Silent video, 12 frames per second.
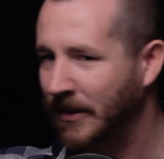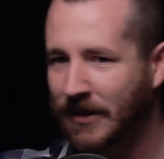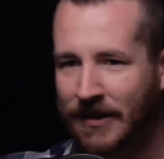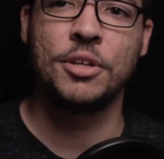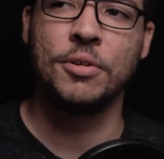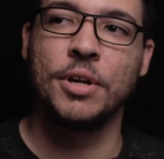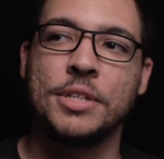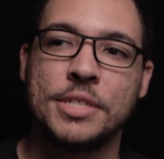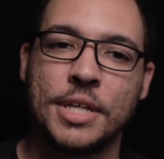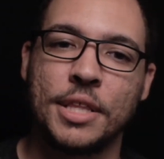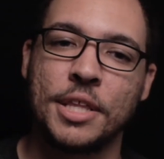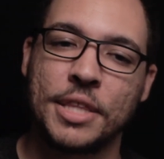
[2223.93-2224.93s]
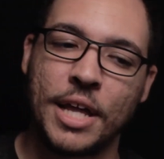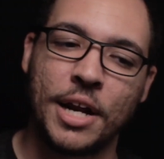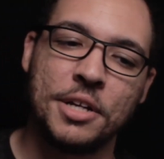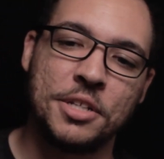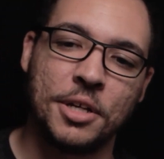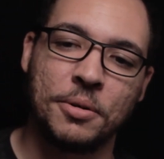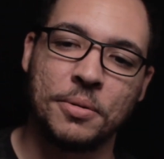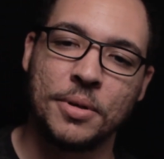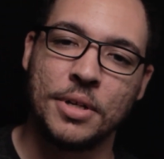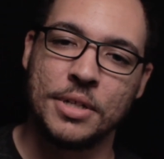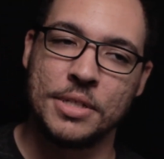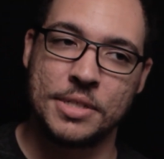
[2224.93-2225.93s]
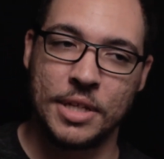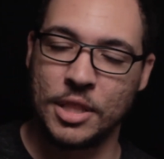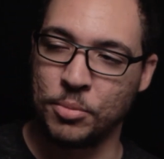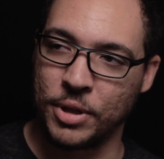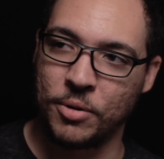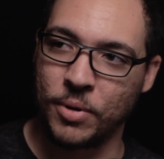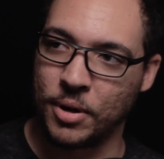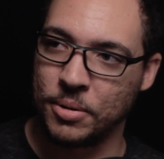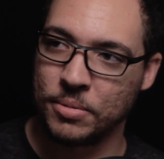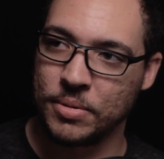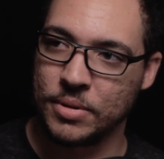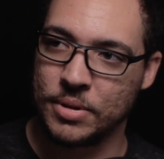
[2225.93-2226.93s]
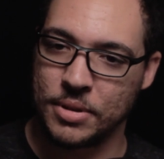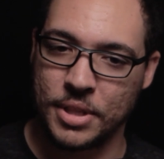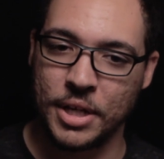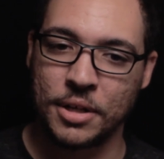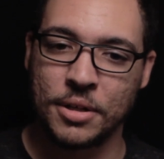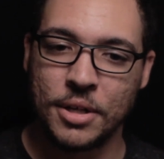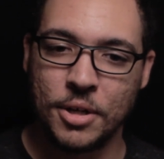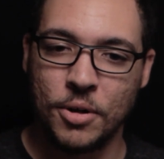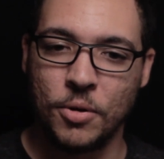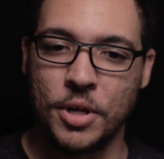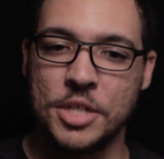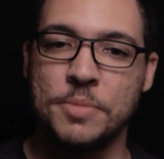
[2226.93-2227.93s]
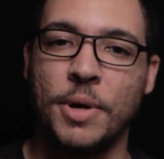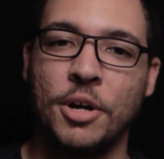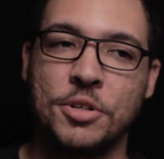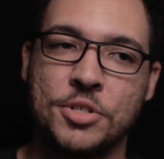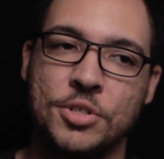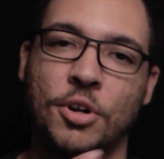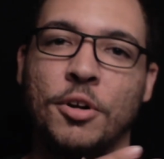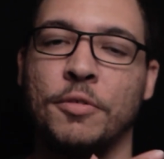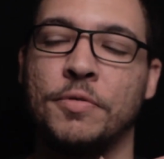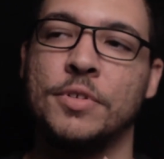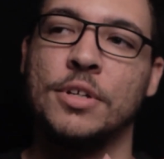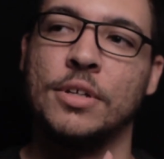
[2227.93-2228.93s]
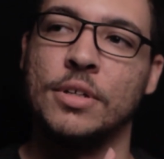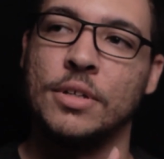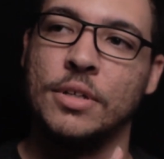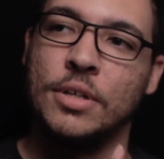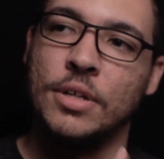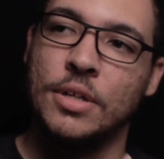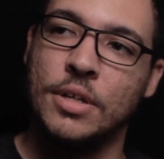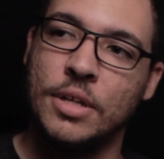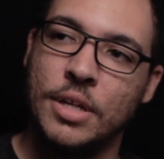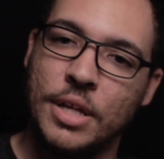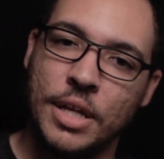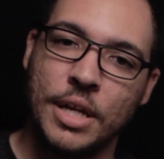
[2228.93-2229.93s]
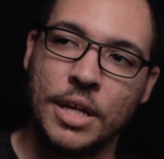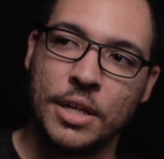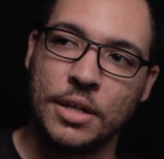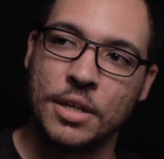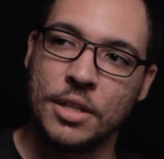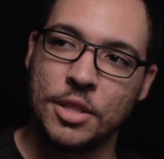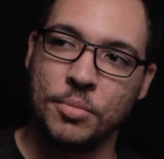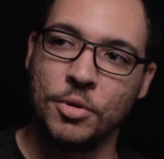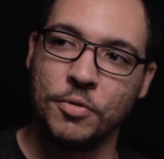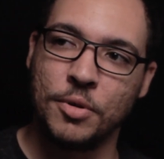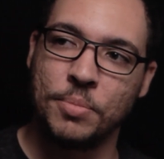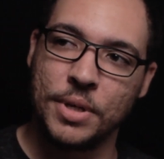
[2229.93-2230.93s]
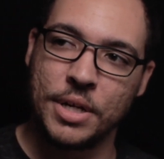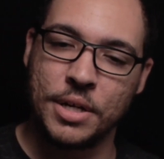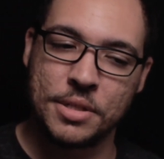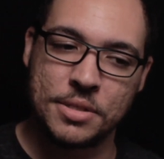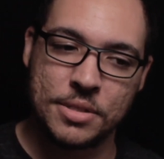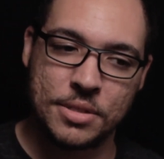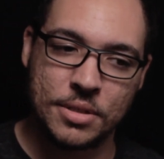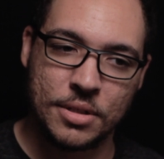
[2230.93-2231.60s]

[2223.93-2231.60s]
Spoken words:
I think you could say that idea, say in the Blade Runner thing, is better served in the movie because